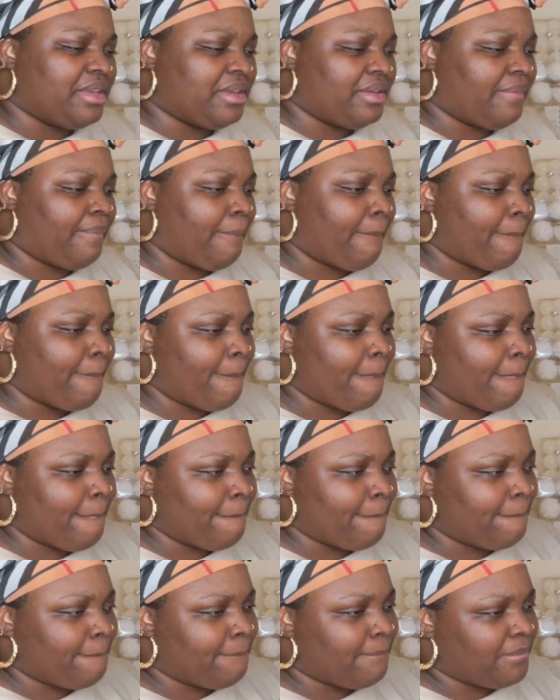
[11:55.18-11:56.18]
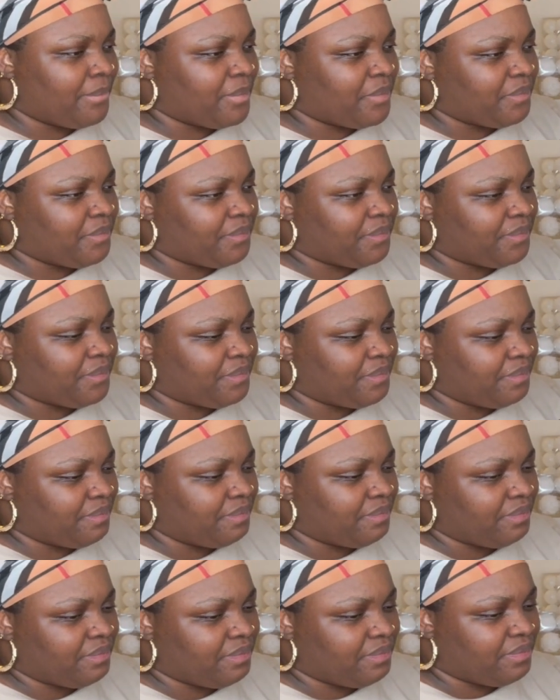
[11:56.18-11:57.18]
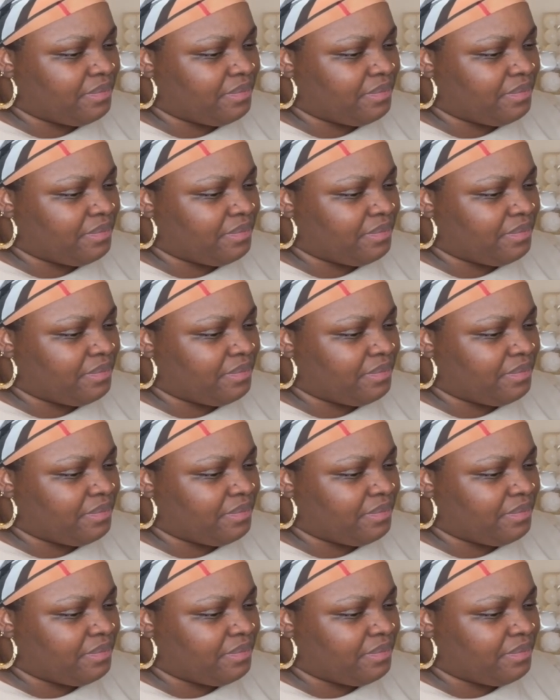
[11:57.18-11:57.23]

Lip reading: Nobody speaks.